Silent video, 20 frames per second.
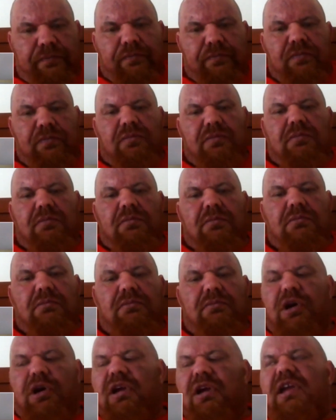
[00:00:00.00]
Right,
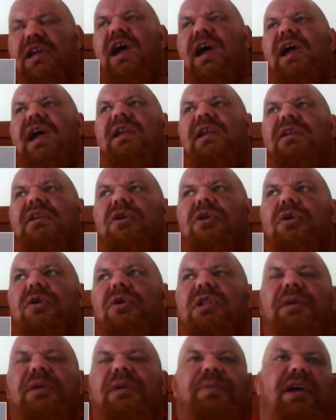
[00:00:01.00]
okay. But getting
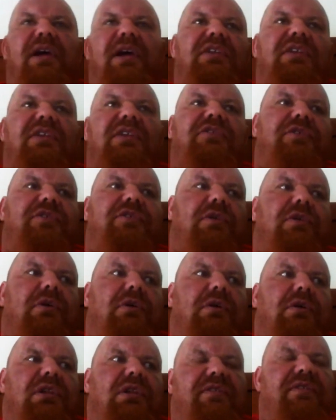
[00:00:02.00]
your lipids,
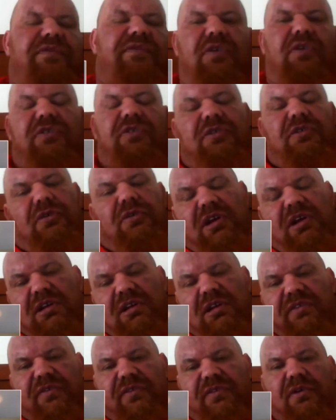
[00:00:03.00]
your liver function, your
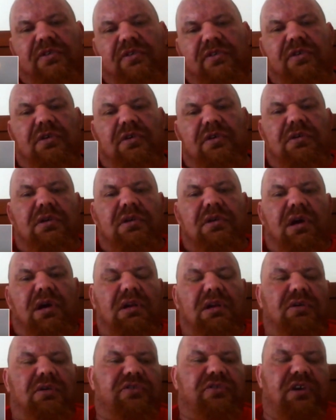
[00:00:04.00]
kidney function,
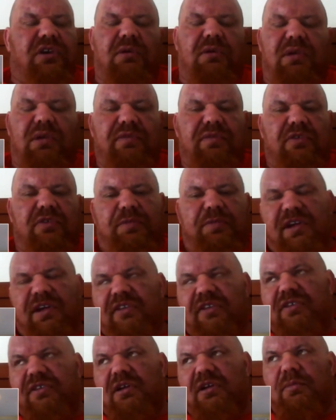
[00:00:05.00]
and your serum levels,
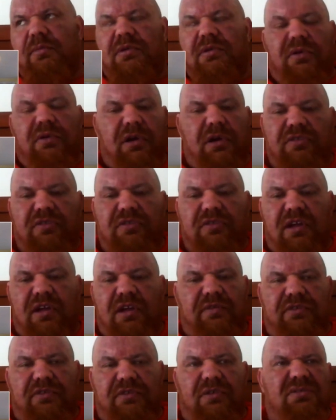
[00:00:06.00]
potassium, and all those
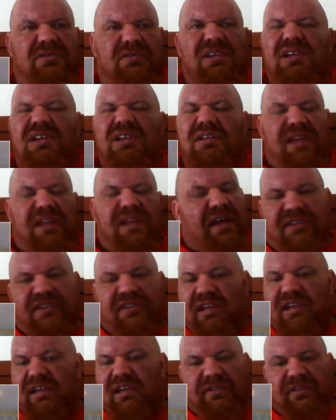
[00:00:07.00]
levels done, that's
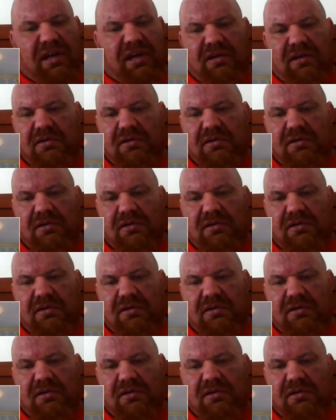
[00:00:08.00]
easy.